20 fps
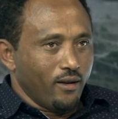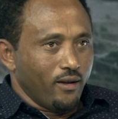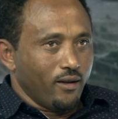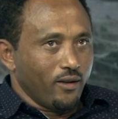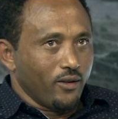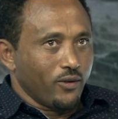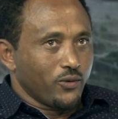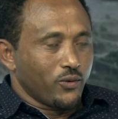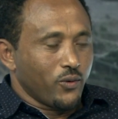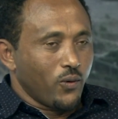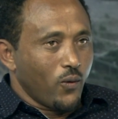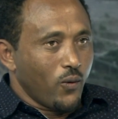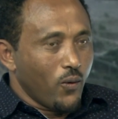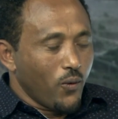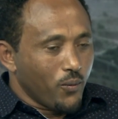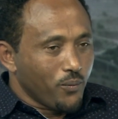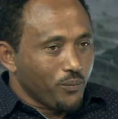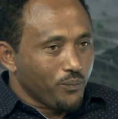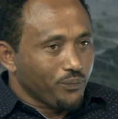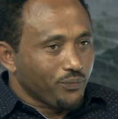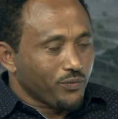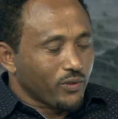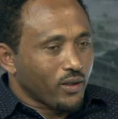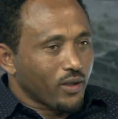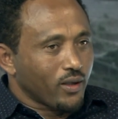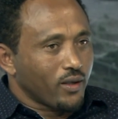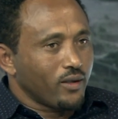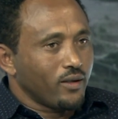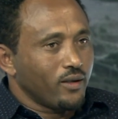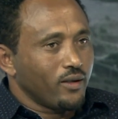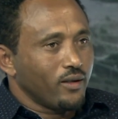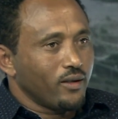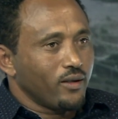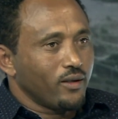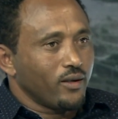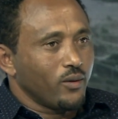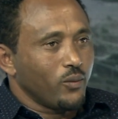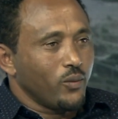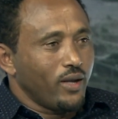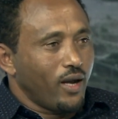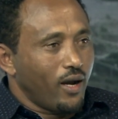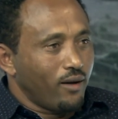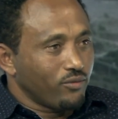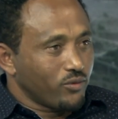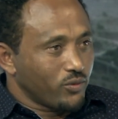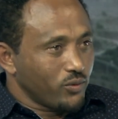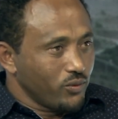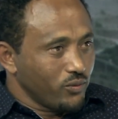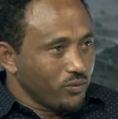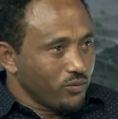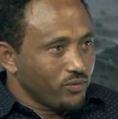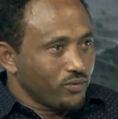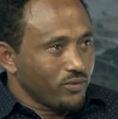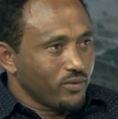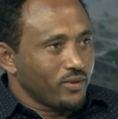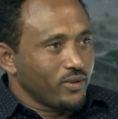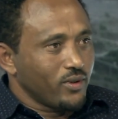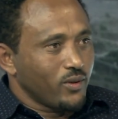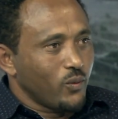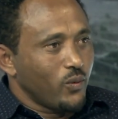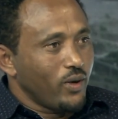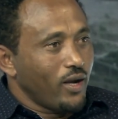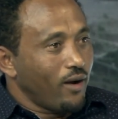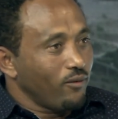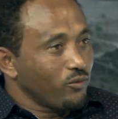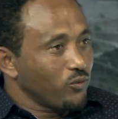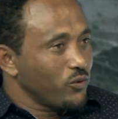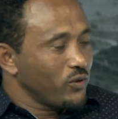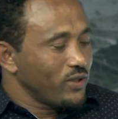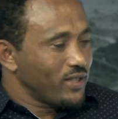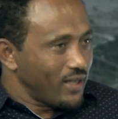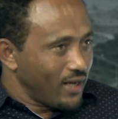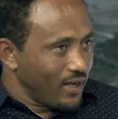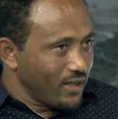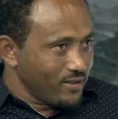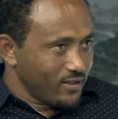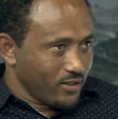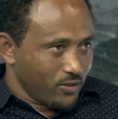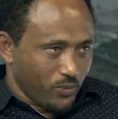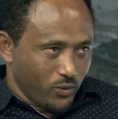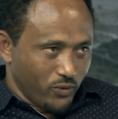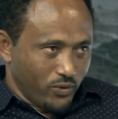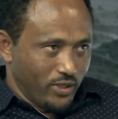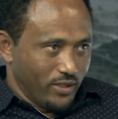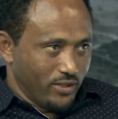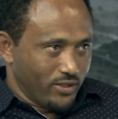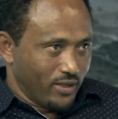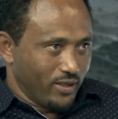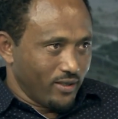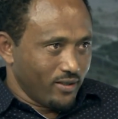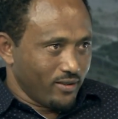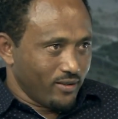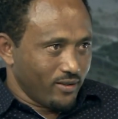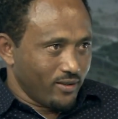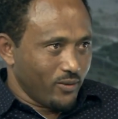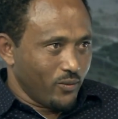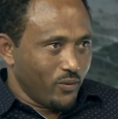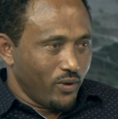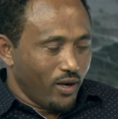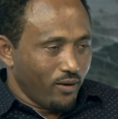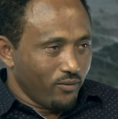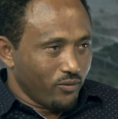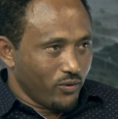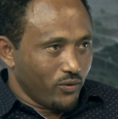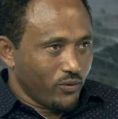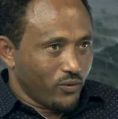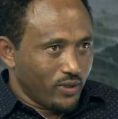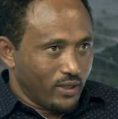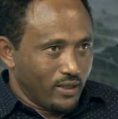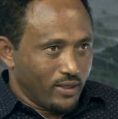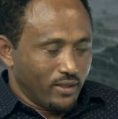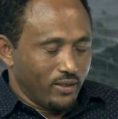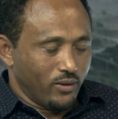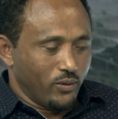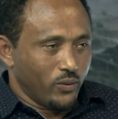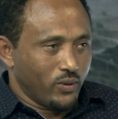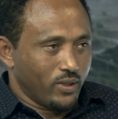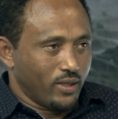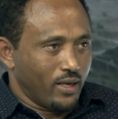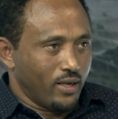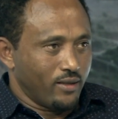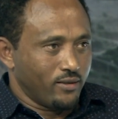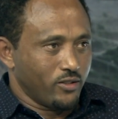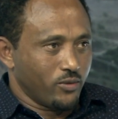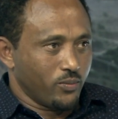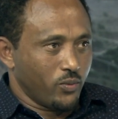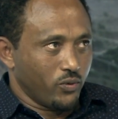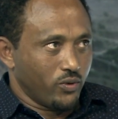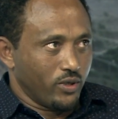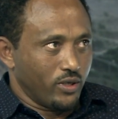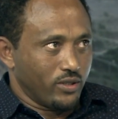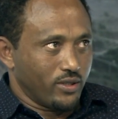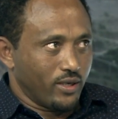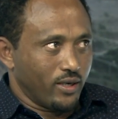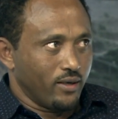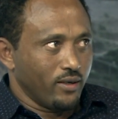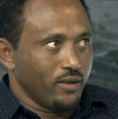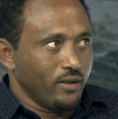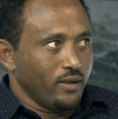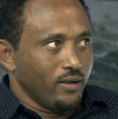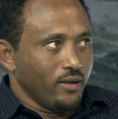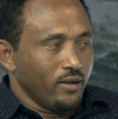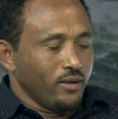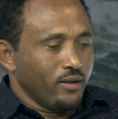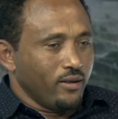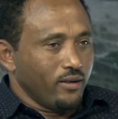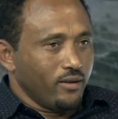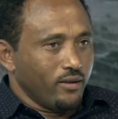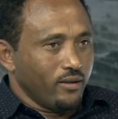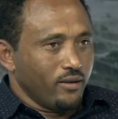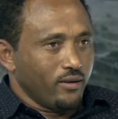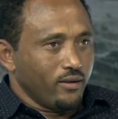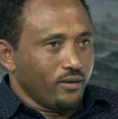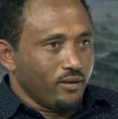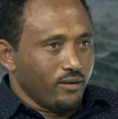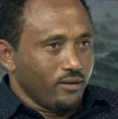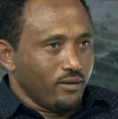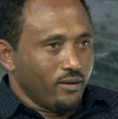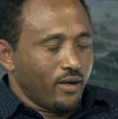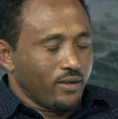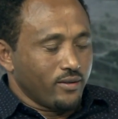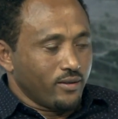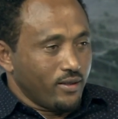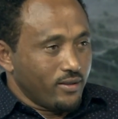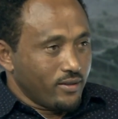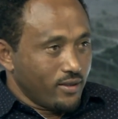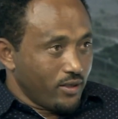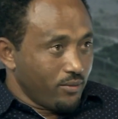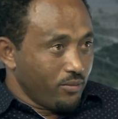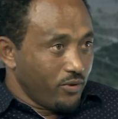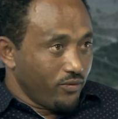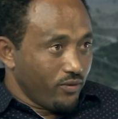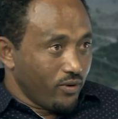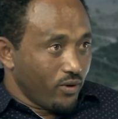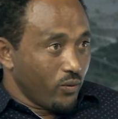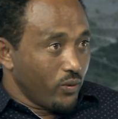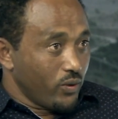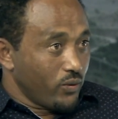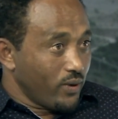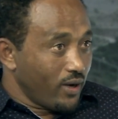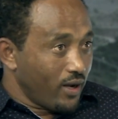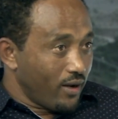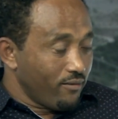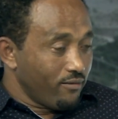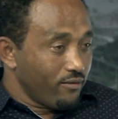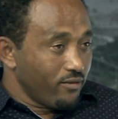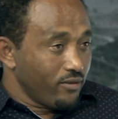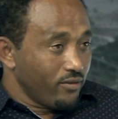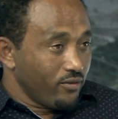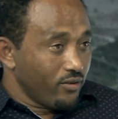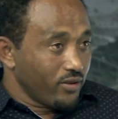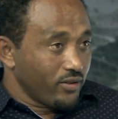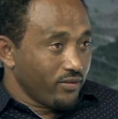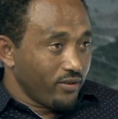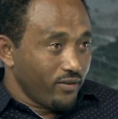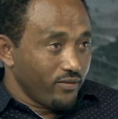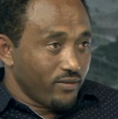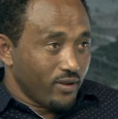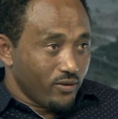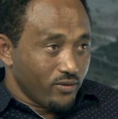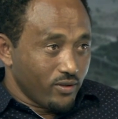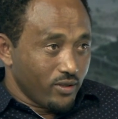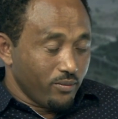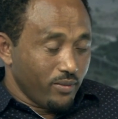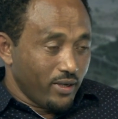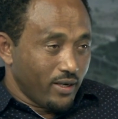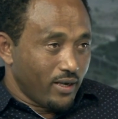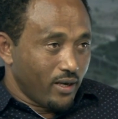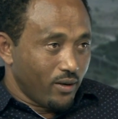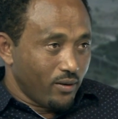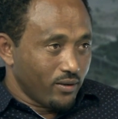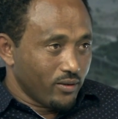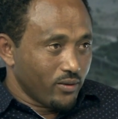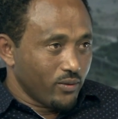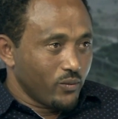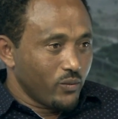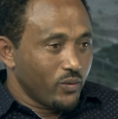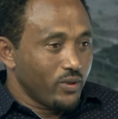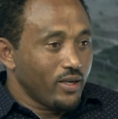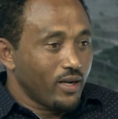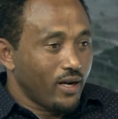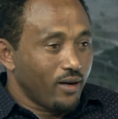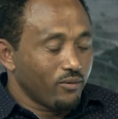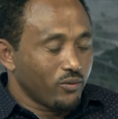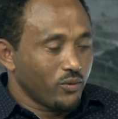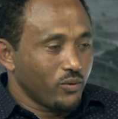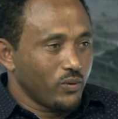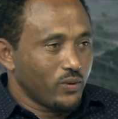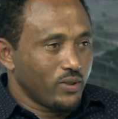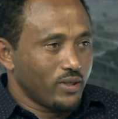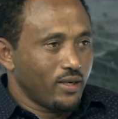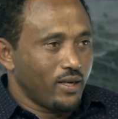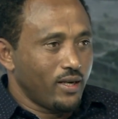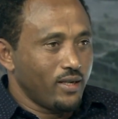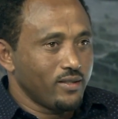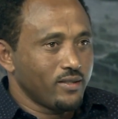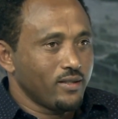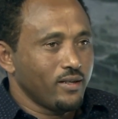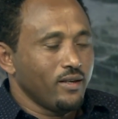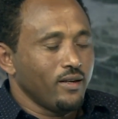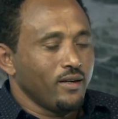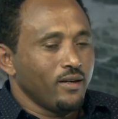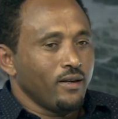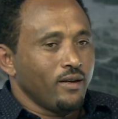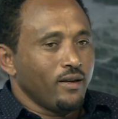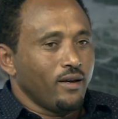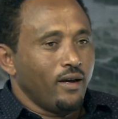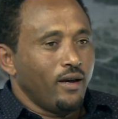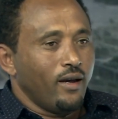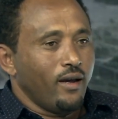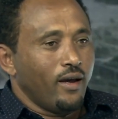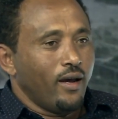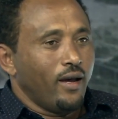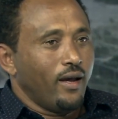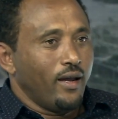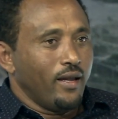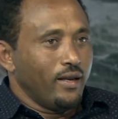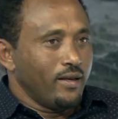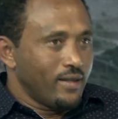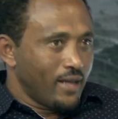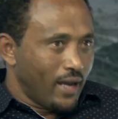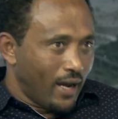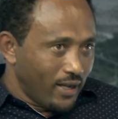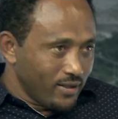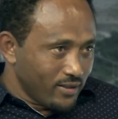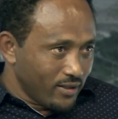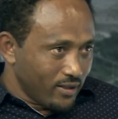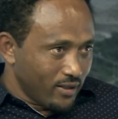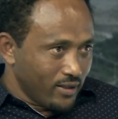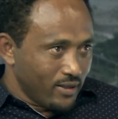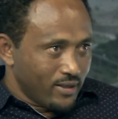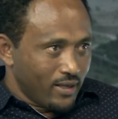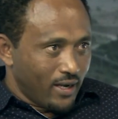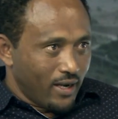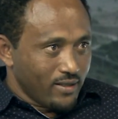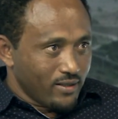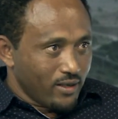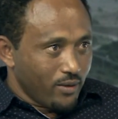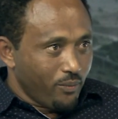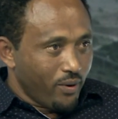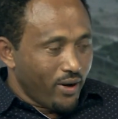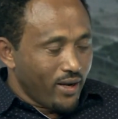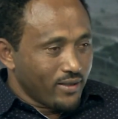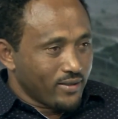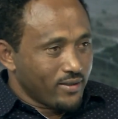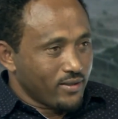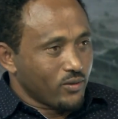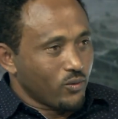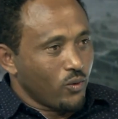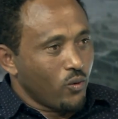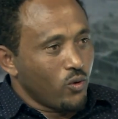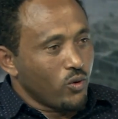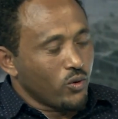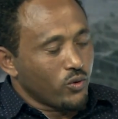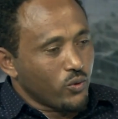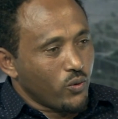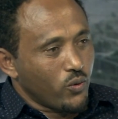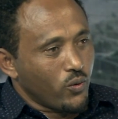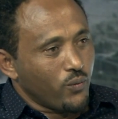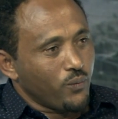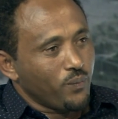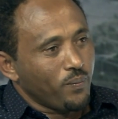So we have to utilize this potential. We have to utilize this potential. As I said before, we do have 45,000 megawatt. We have to utilize, and the other parts also.